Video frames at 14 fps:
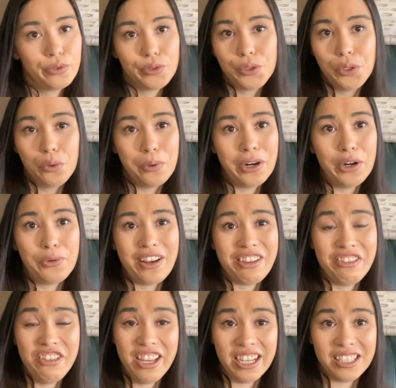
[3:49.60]
So where do I
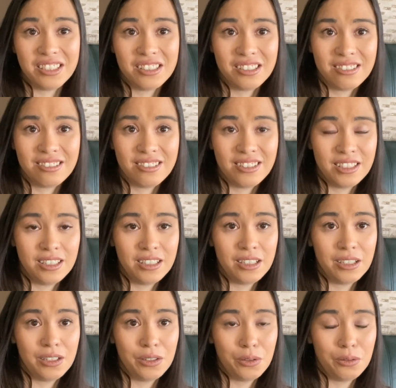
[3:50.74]
fit?
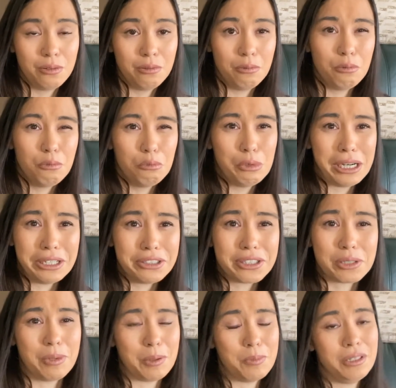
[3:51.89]
Where
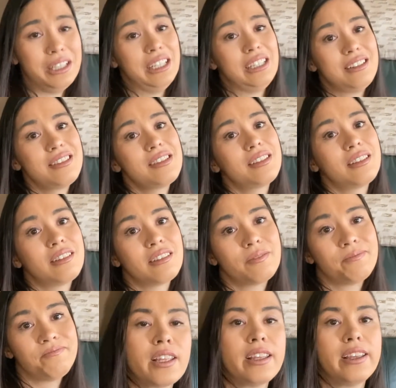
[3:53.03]
is my place?
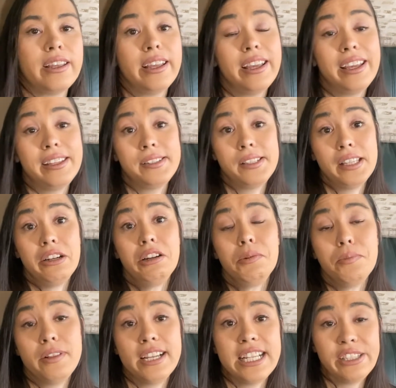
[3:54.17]
Is there a
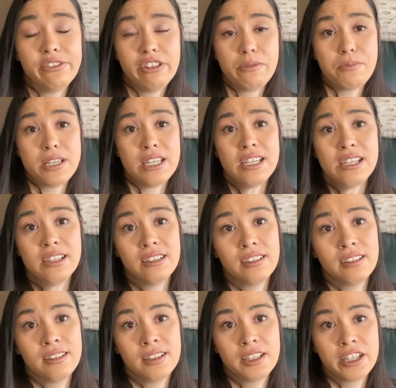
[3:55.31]
place for me?
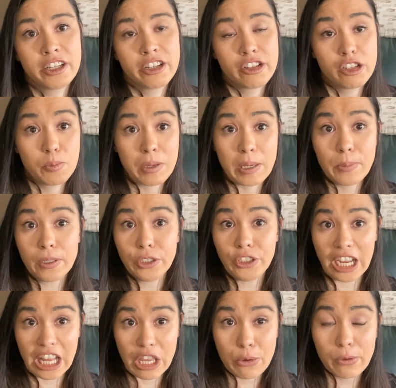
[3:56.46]
Do people
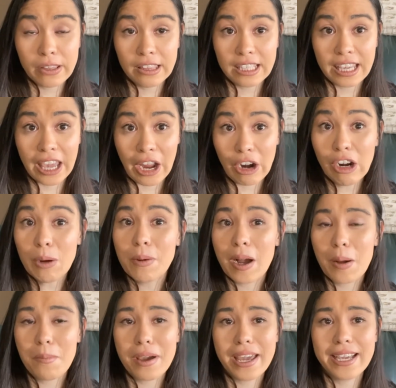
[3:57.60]
genuinely care
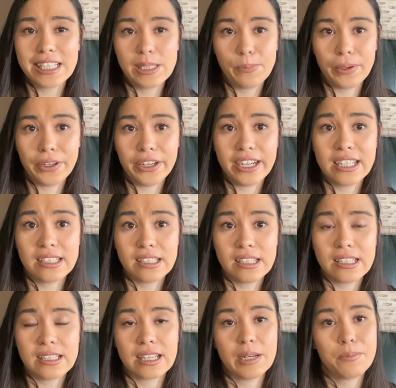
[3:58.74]
about my
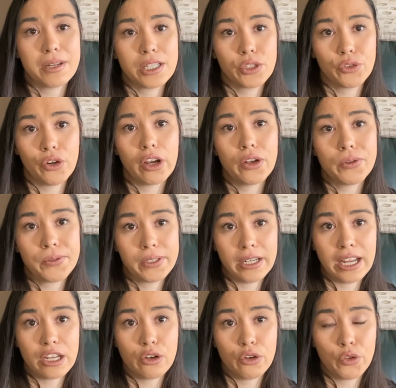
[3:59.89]
experiences and struggles that
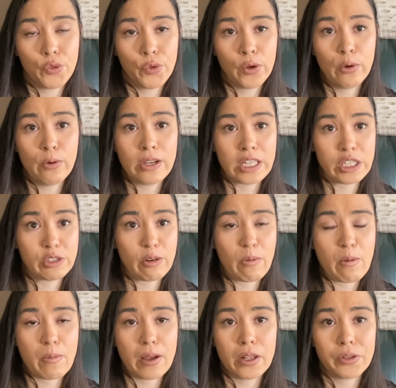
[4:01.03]
I go through with
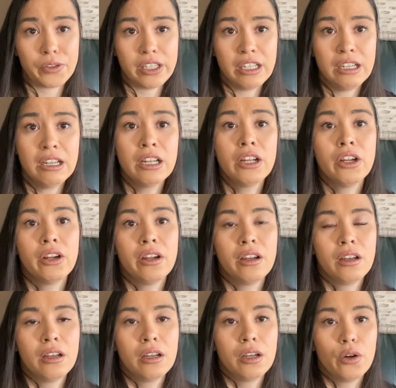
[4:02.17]
cerebral palsy?
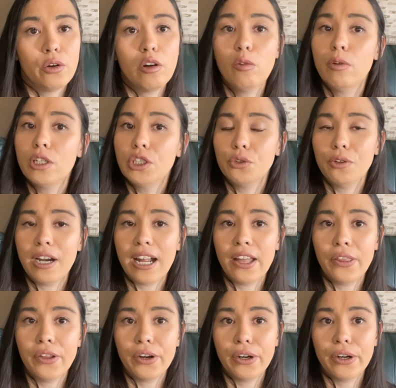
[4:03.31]
Or would you
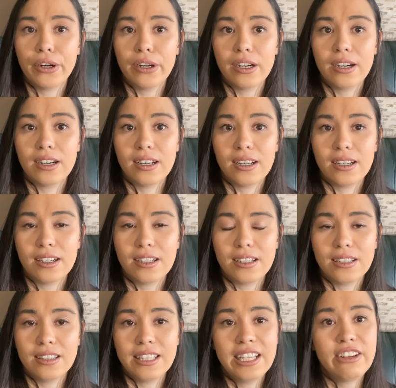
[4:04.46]
rather
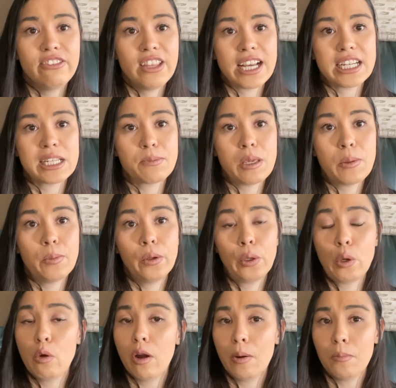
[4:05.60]
leave that to people
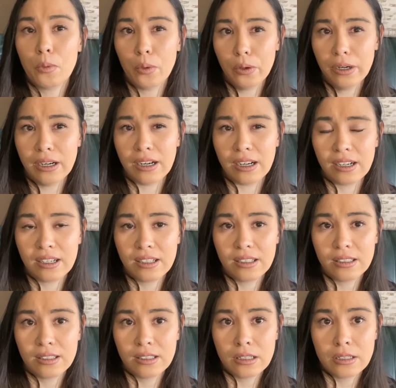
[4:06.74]
who are more
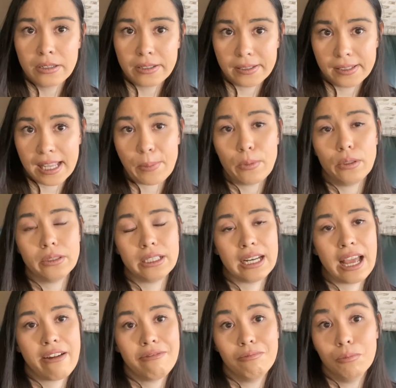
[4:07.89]
disabled and
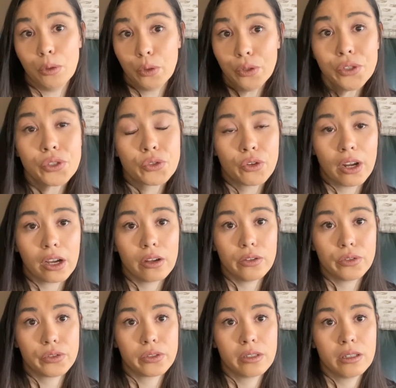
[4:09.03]
have more
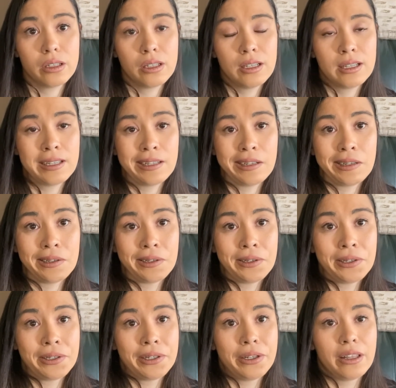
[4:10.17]
struggles
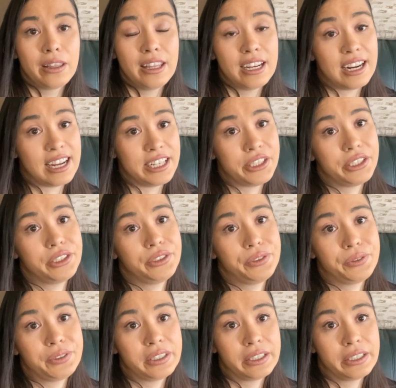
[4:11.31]
than I do?